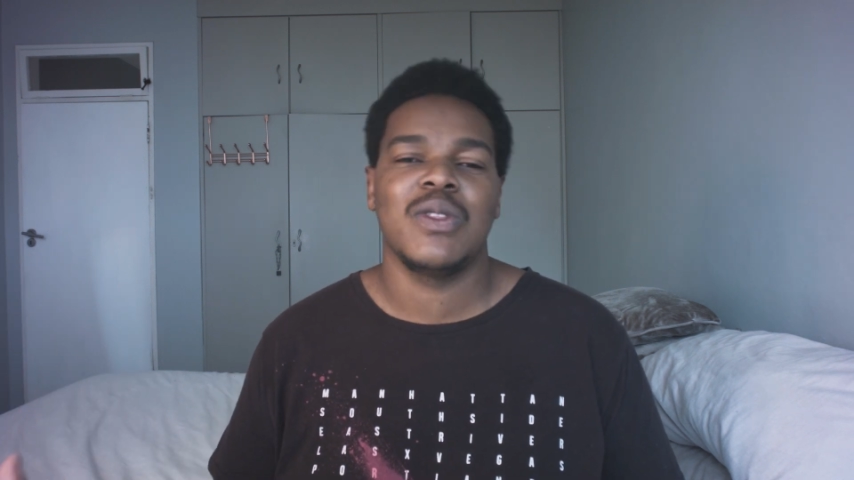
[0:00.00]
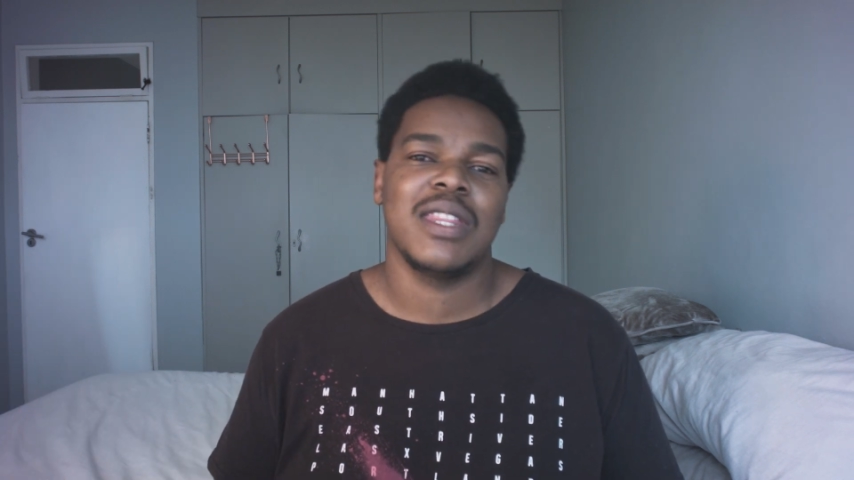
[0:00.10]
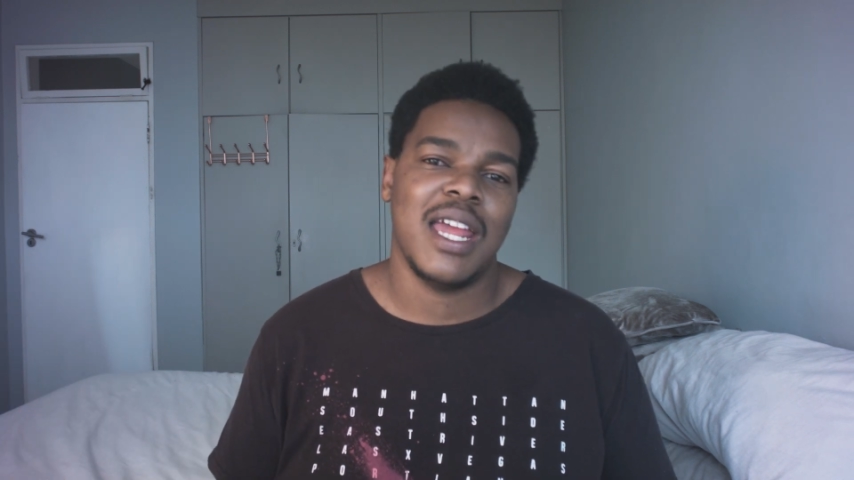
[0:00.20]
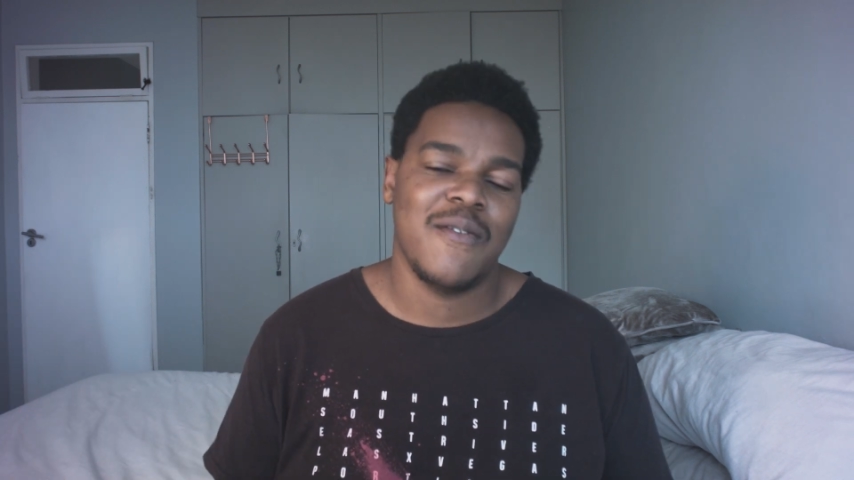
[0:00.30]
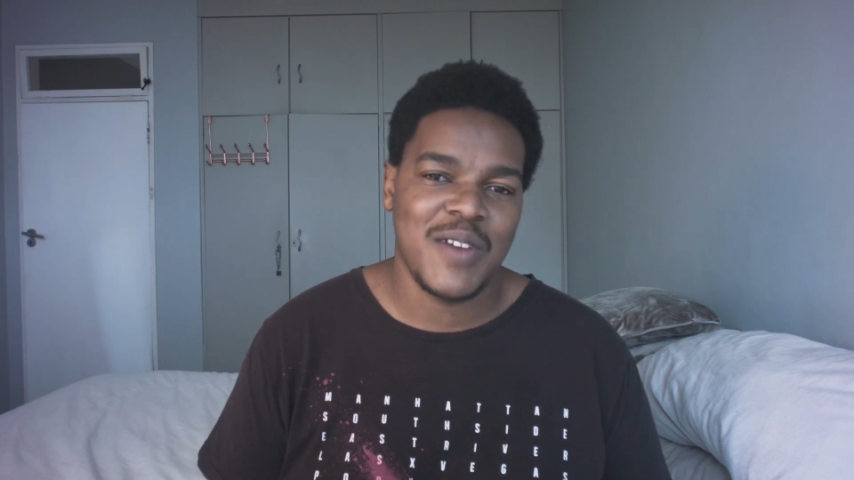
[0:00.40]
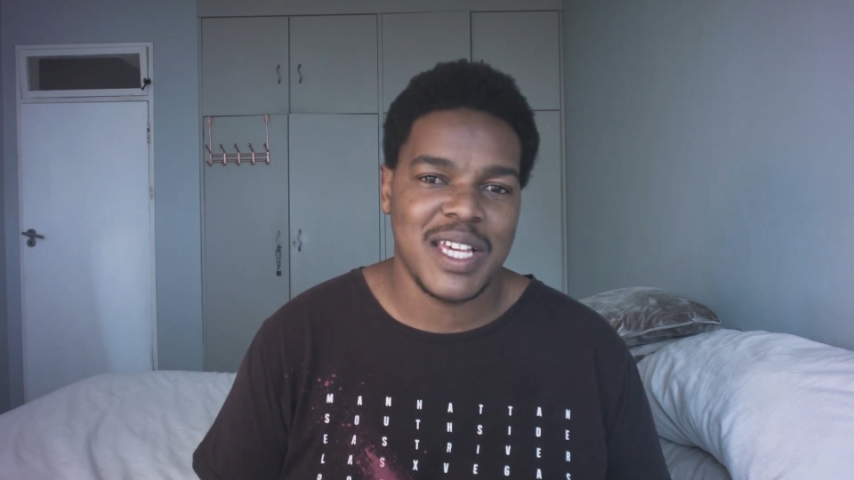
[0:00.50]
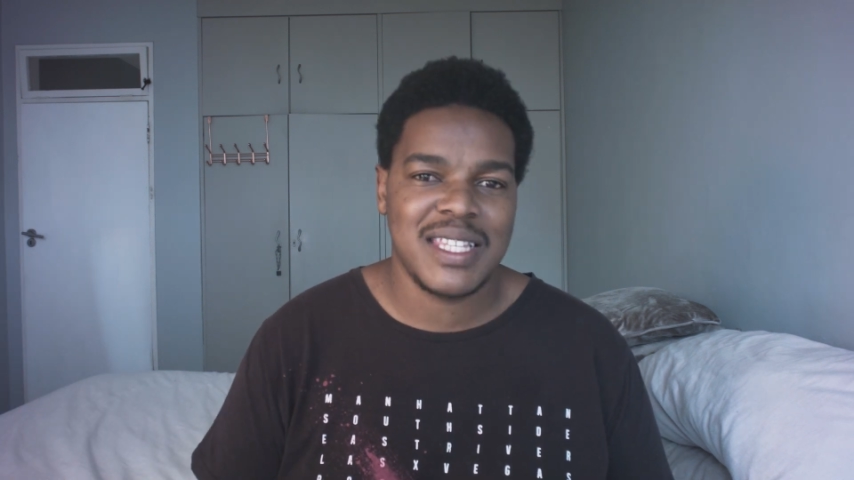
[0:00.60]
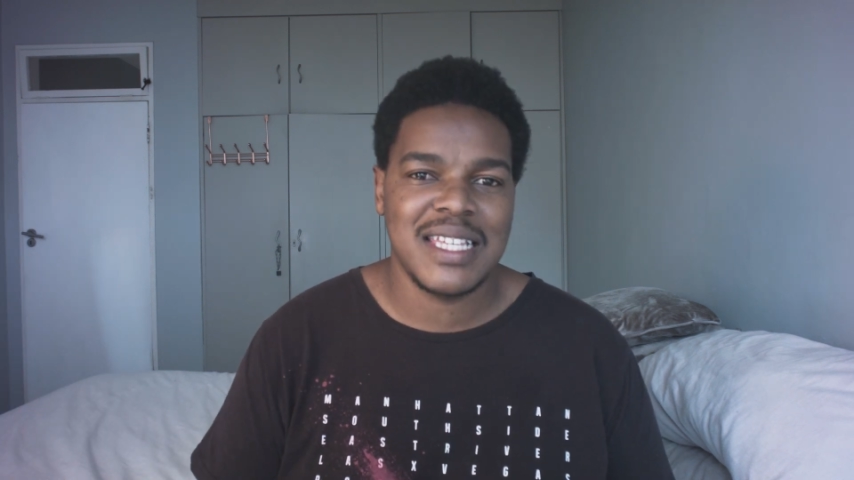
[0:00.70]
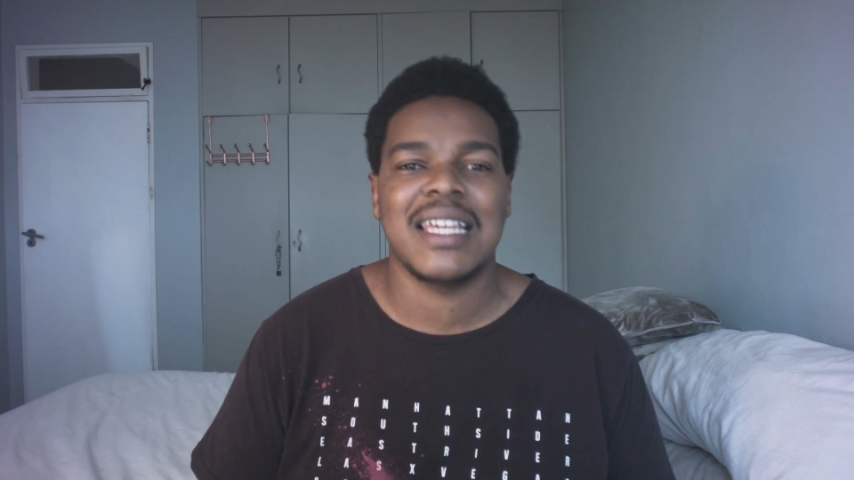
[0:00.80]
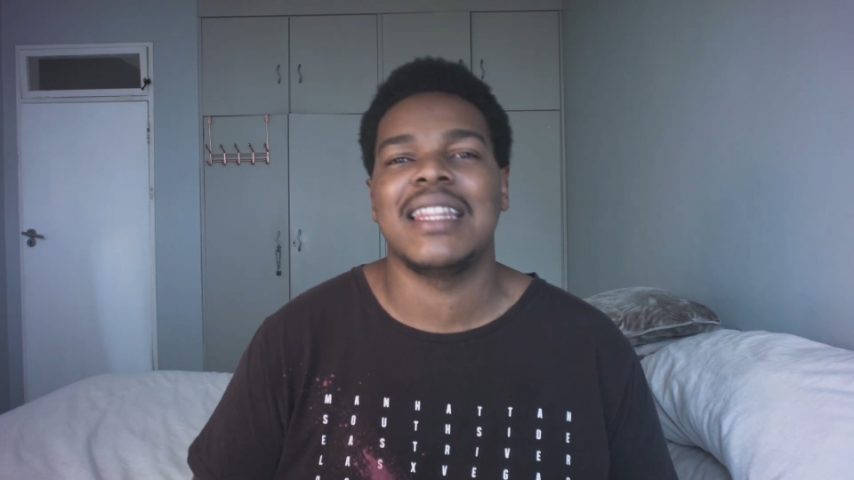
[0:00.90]
the
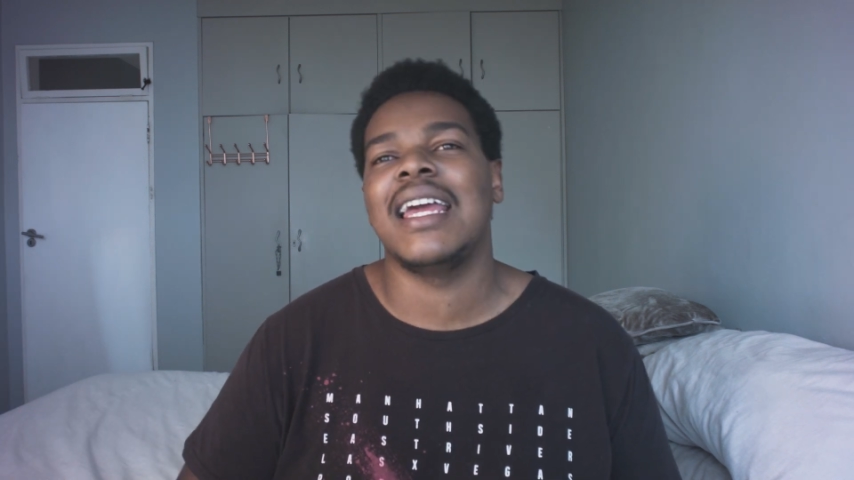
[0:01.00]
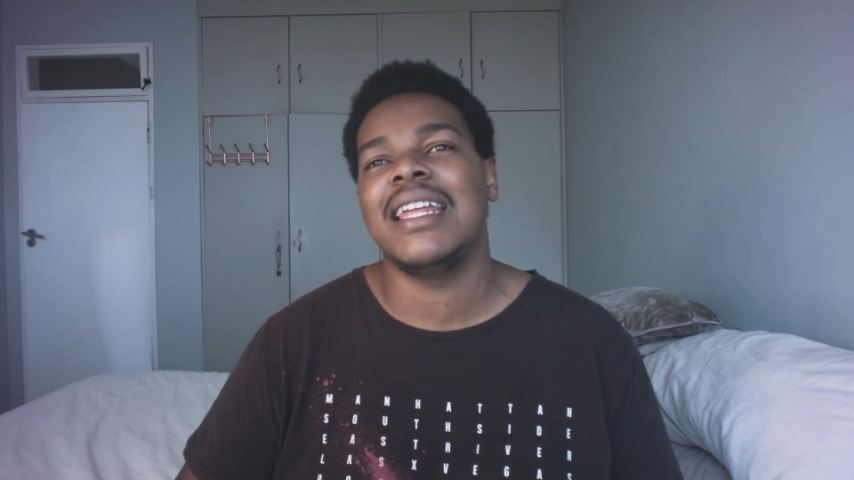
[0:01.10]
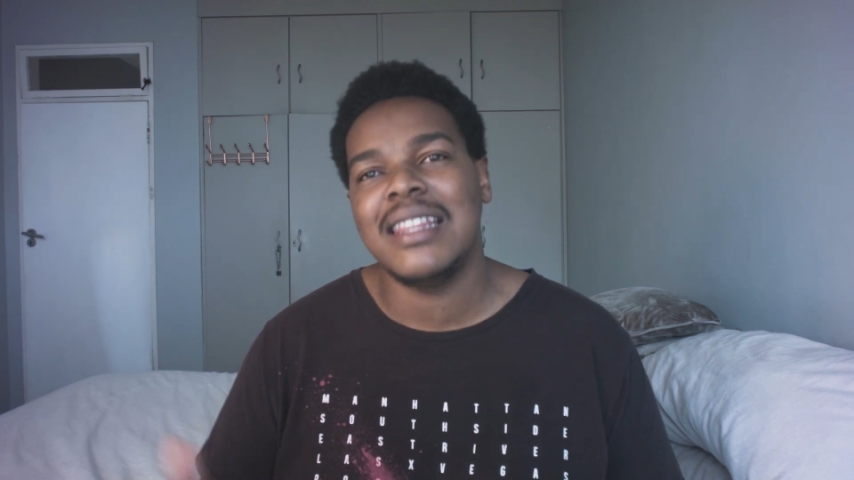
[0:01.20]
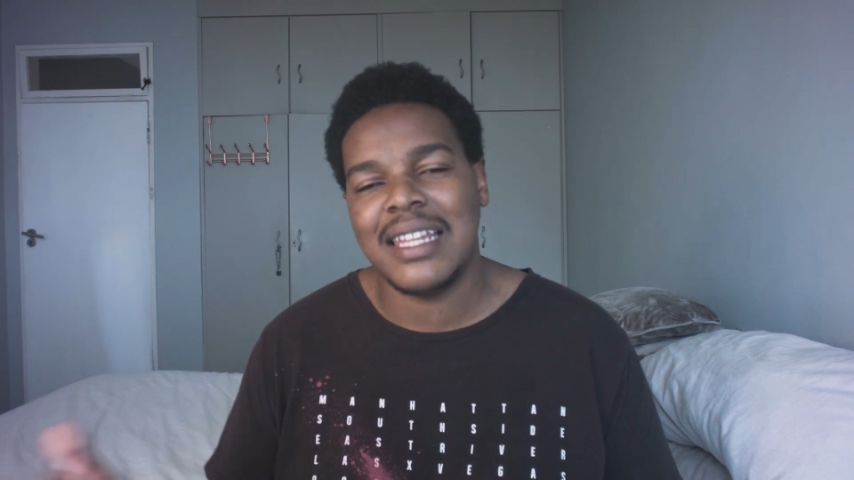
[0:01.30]
investors, and then